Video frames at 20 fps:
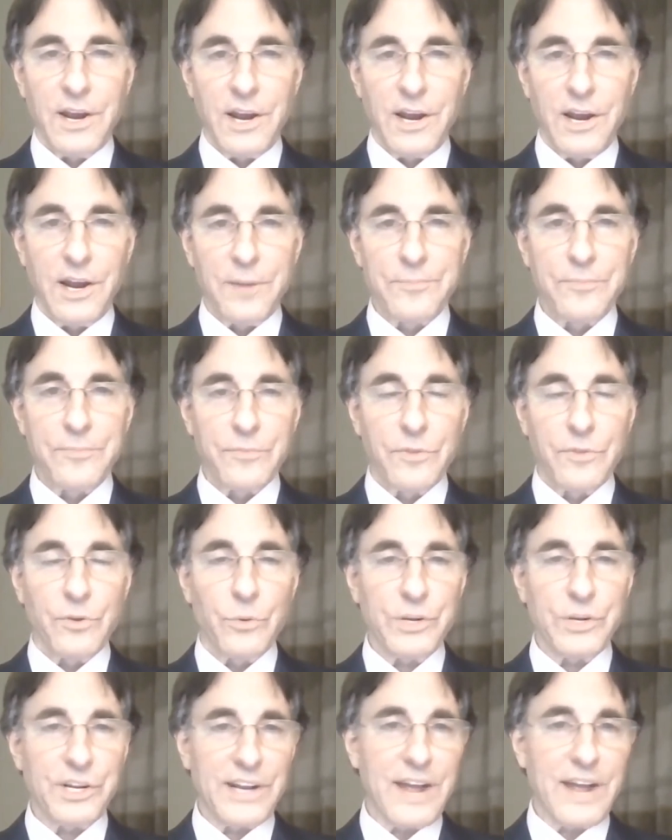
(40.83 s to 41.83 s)
Um,
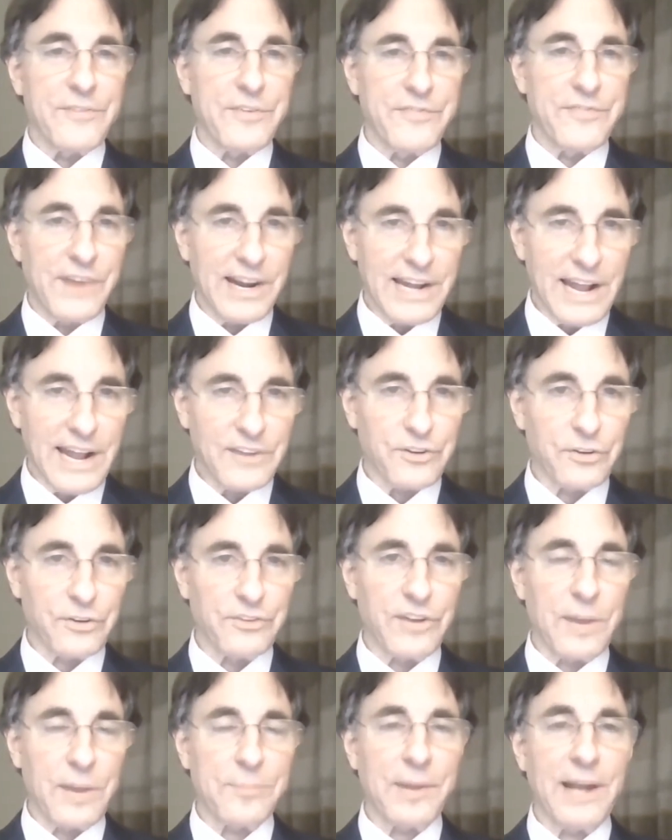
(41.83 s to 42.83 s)
we could have a financial
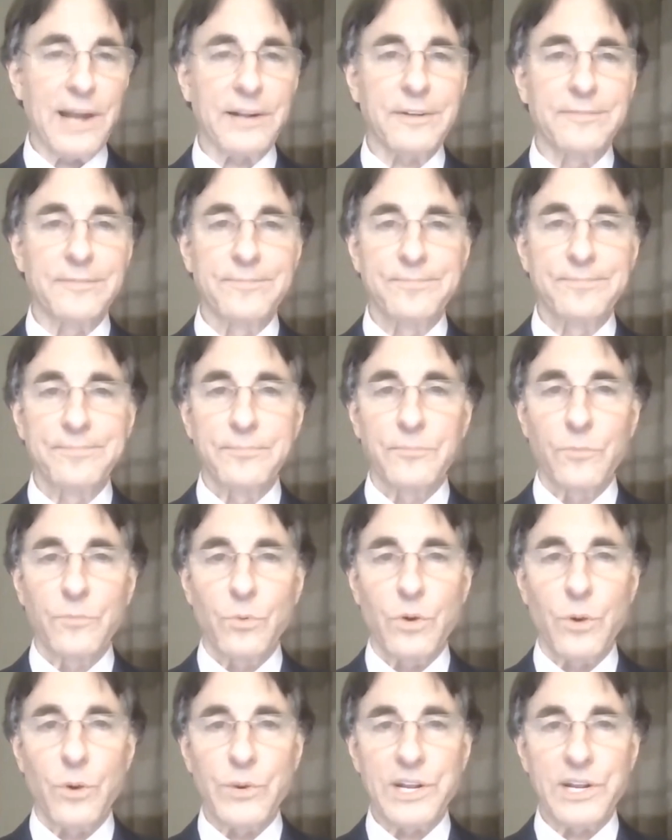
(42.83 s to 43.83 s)
setback
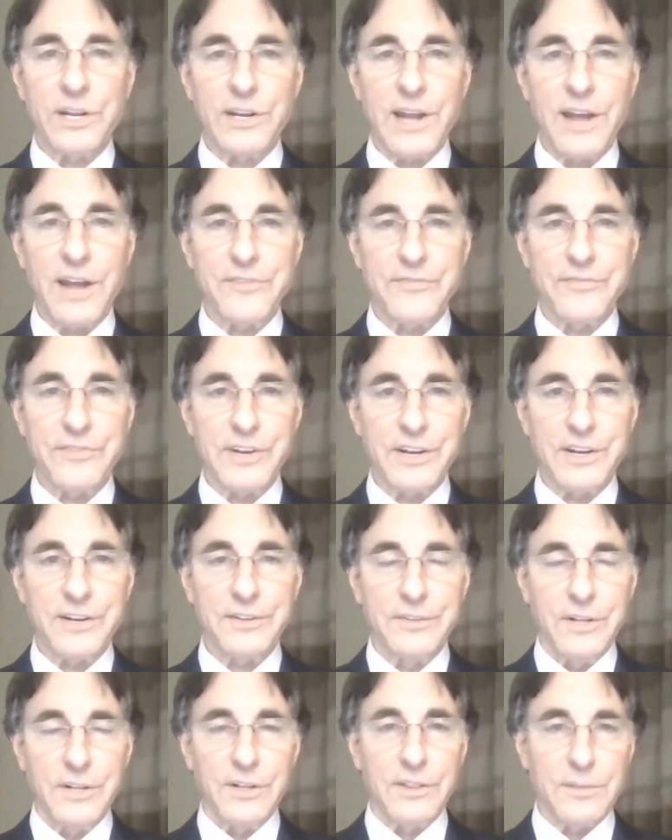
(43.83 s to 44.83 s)
where we can have
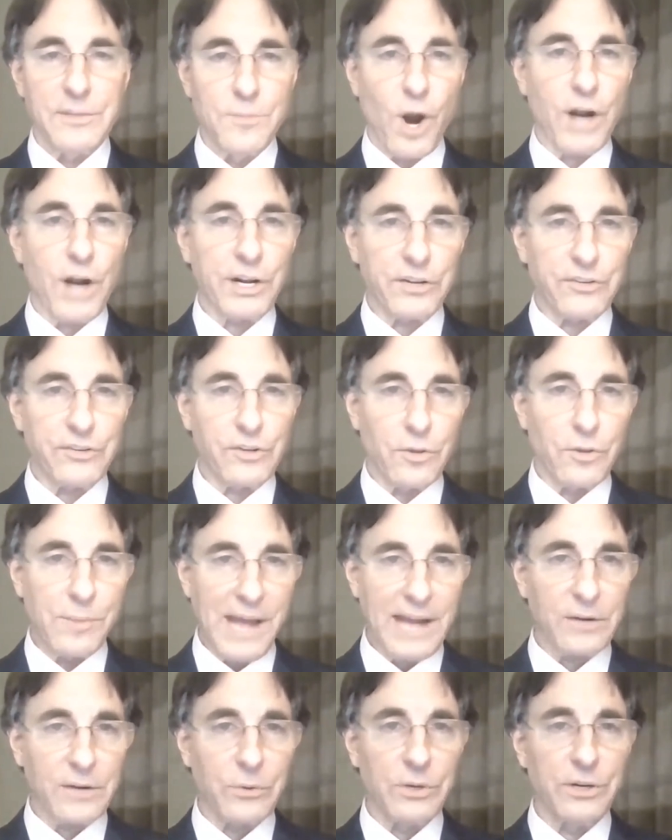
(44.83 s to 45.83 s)
uh, the markets go
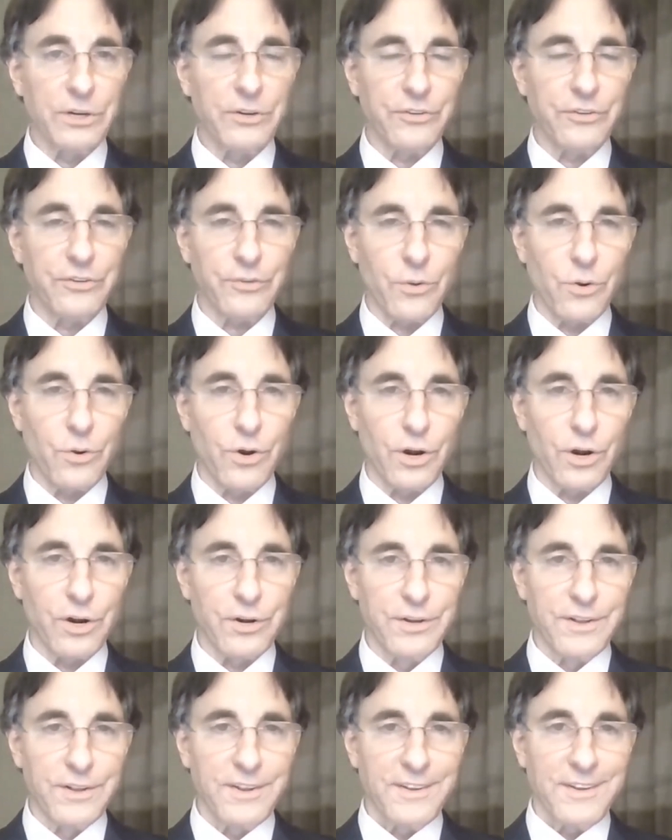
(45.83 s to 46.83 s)
backwards,
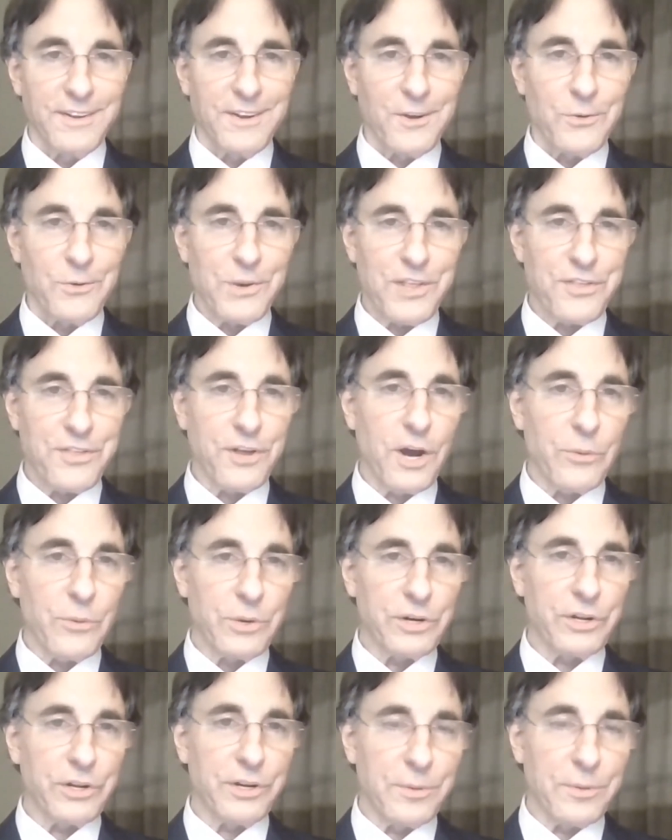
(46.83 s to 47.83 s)
or we thought
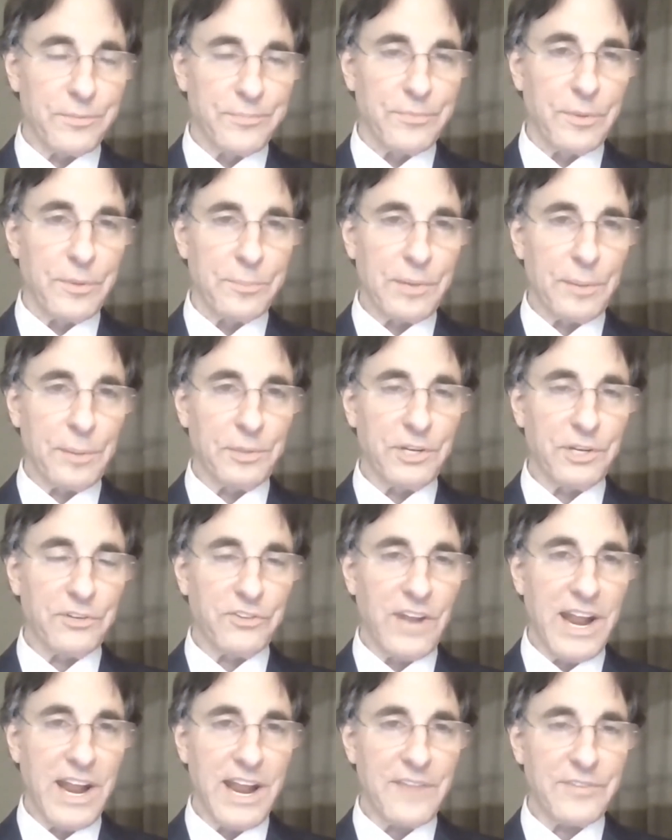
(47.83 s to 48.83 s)
we were going to be able to
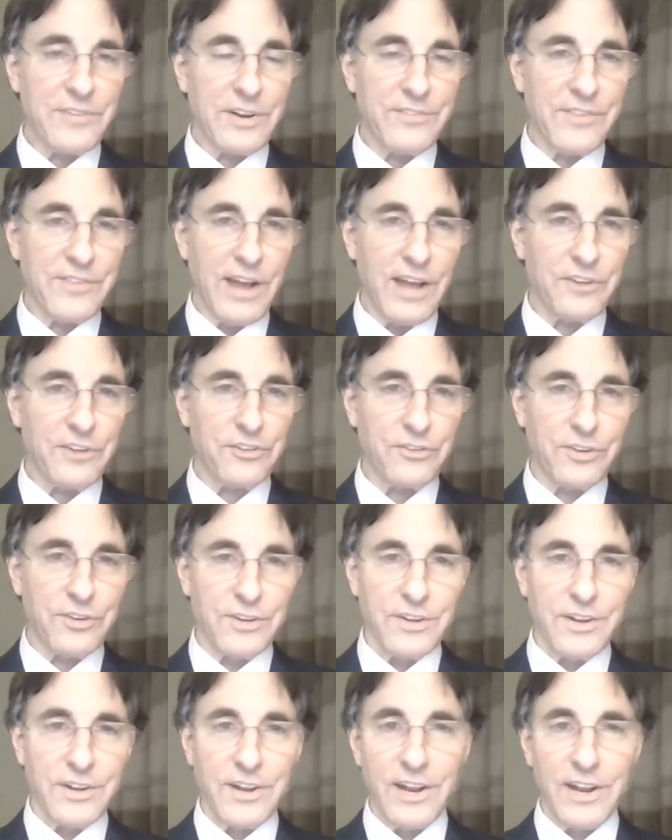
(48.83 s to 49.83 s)
save and invest,
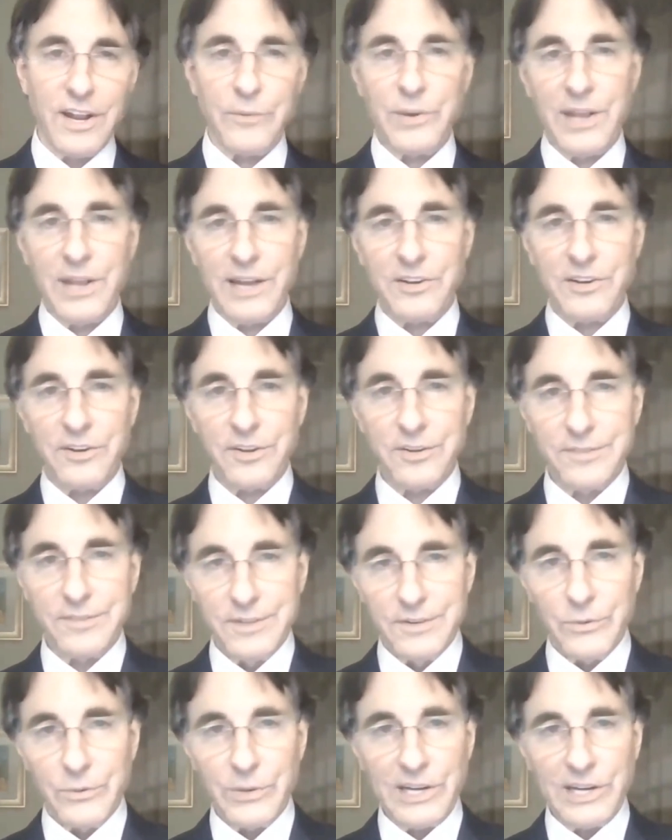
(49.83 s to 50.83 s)
and we had
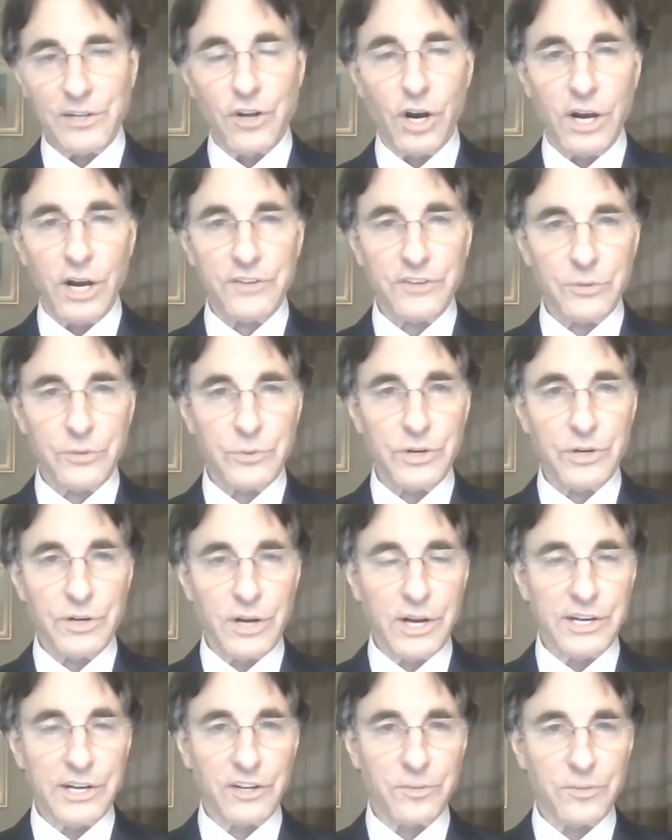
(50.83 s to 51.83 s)
to we had costs that
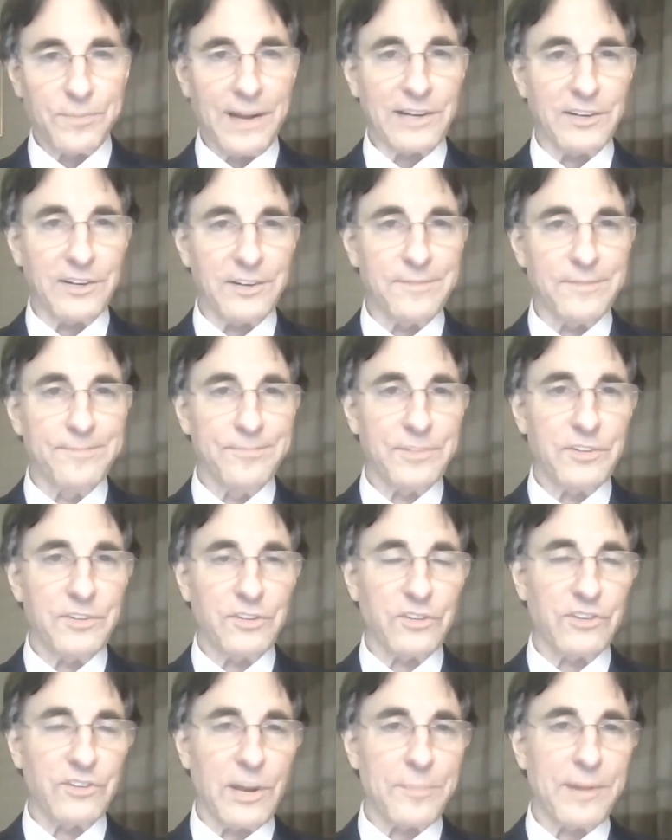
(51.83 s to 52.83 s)
were unexpected.
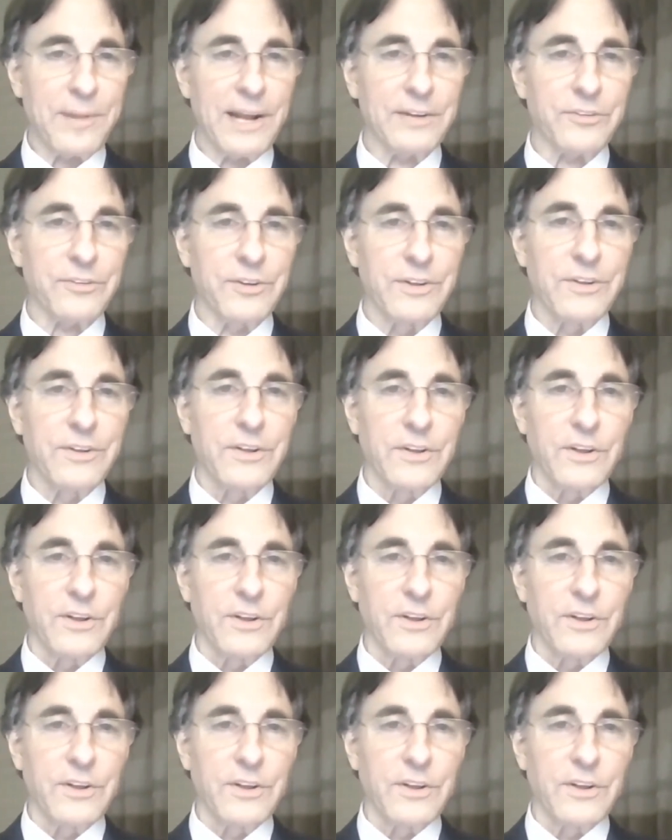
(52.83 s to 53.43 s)
These are setbacks.